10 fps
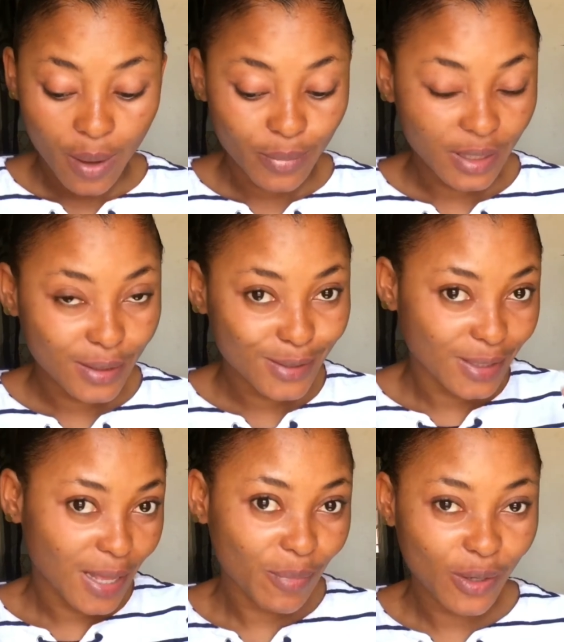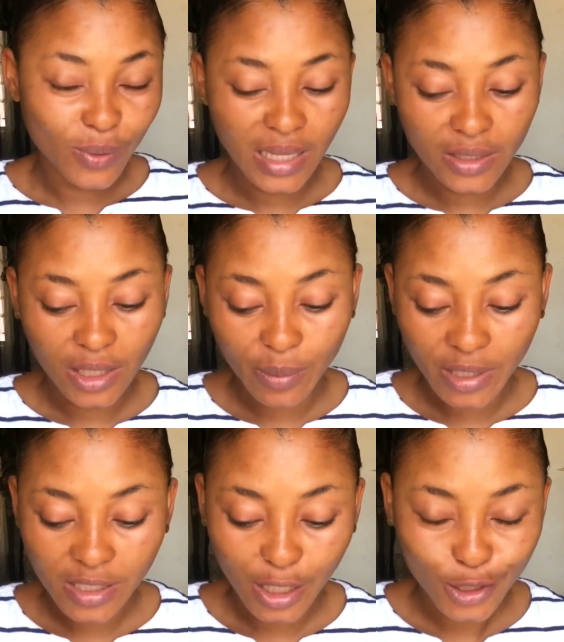Please let me know down in the
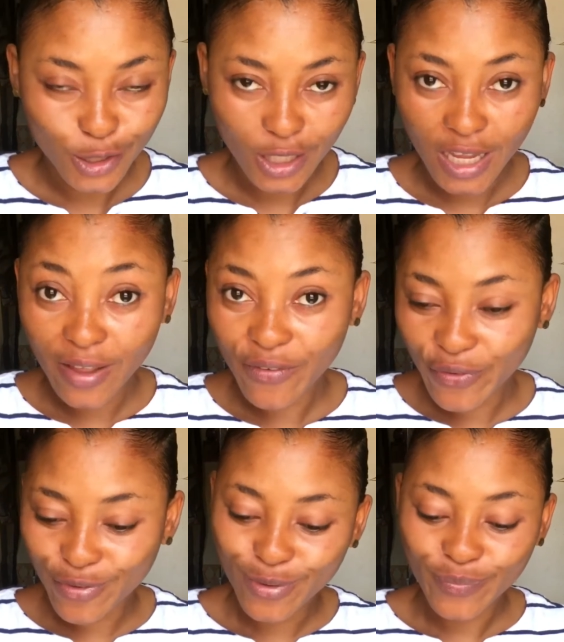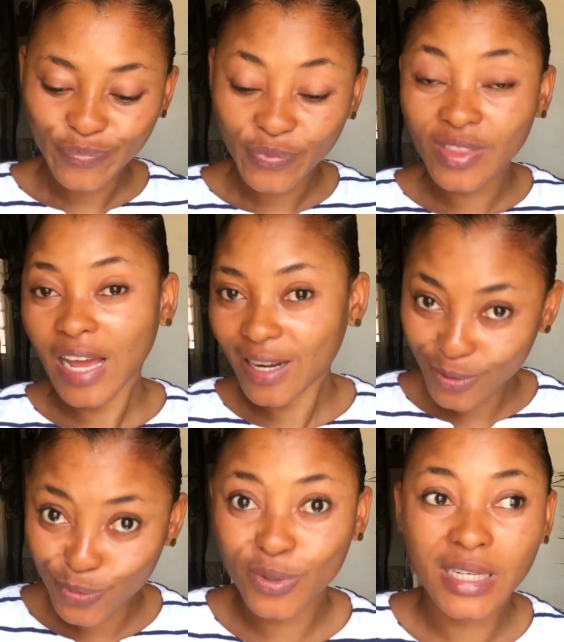comment section if that is what it